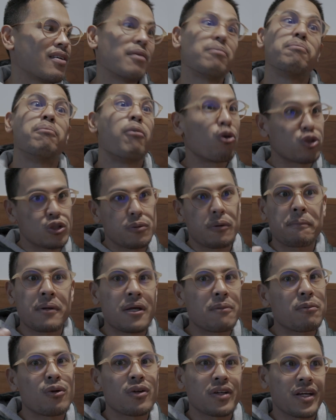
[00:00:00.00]
Multiple
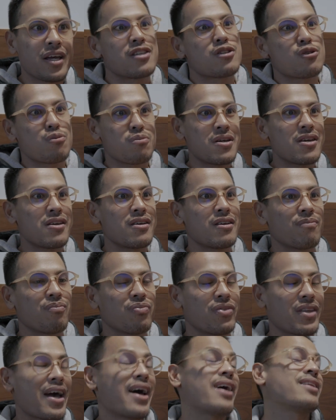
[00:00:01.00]
people against me,
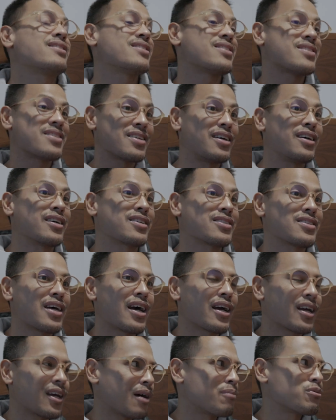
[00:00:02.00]
that sucks.
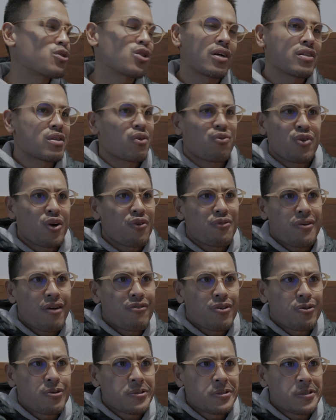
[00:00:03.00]
I'm sure that's a fear for
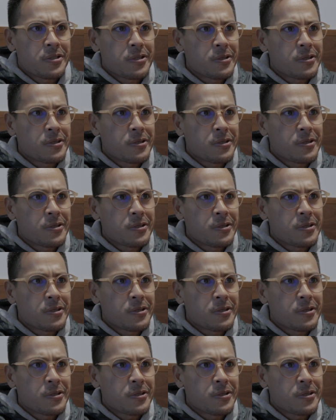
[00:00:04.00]
everyone, you